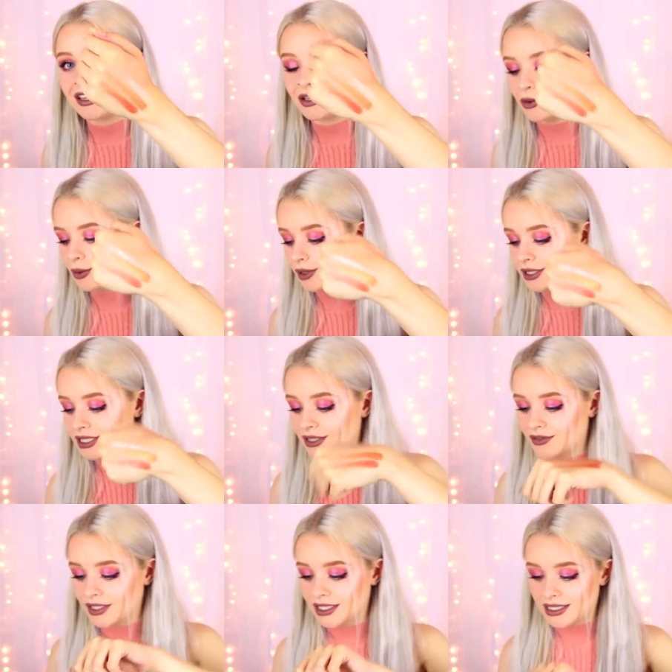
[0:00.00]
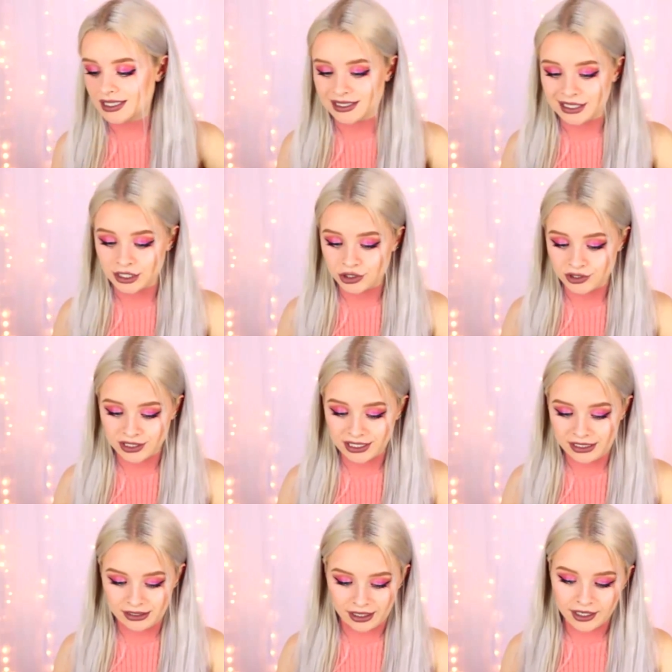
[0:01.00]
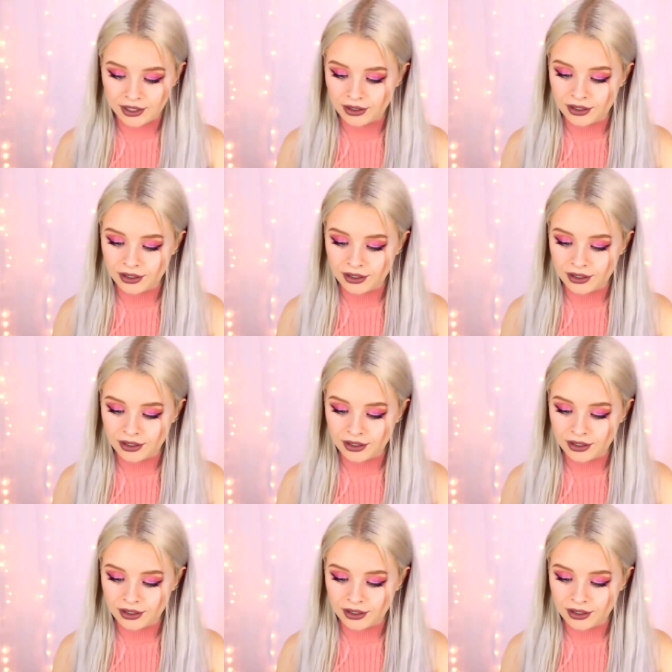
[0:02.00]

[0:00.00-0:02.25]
The quality of these is literally like